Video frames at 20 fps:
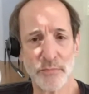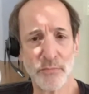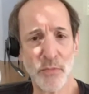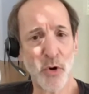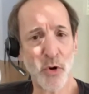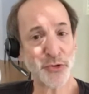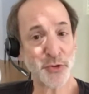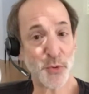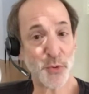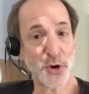
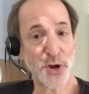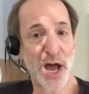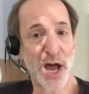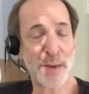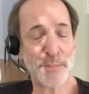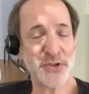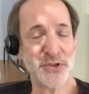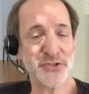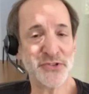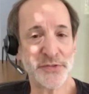multiple
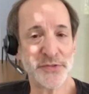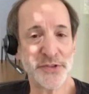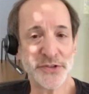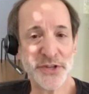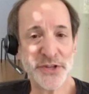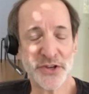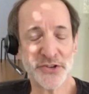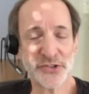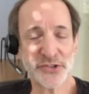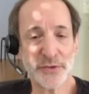copies of the
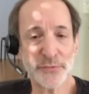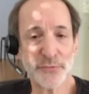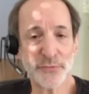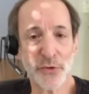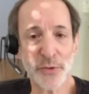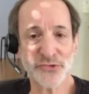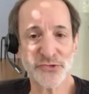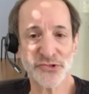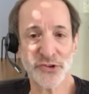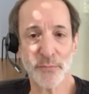disk and
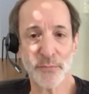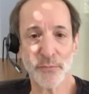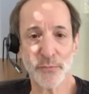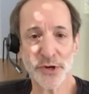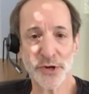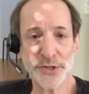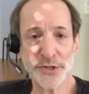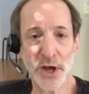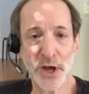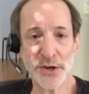form some
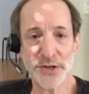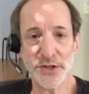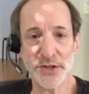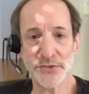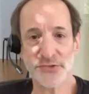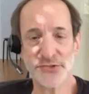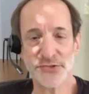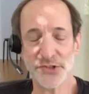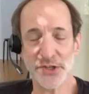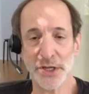
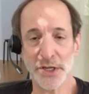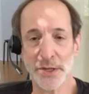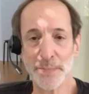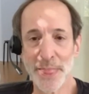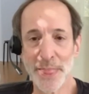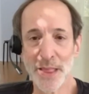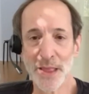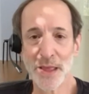redundancy.